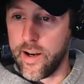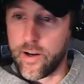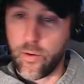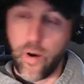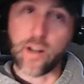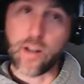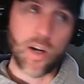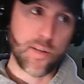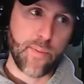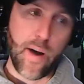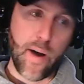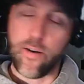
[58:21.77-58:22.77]
Greg
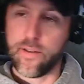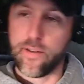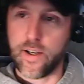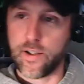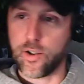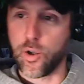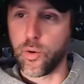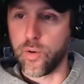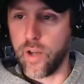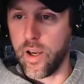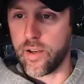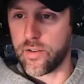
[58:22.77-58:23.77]
lost power for like 2
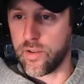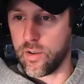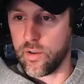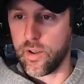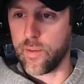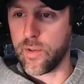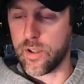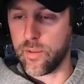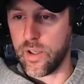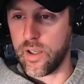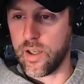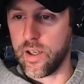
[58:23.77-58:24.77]
days, so he must have
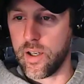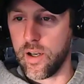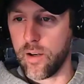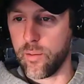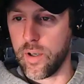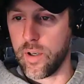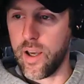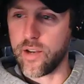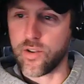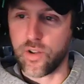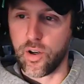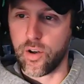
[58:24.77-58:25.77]
been geeking out. But he
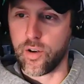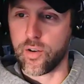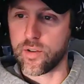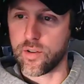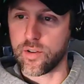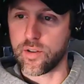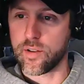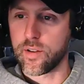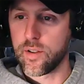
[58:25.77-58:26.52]
has turtles, and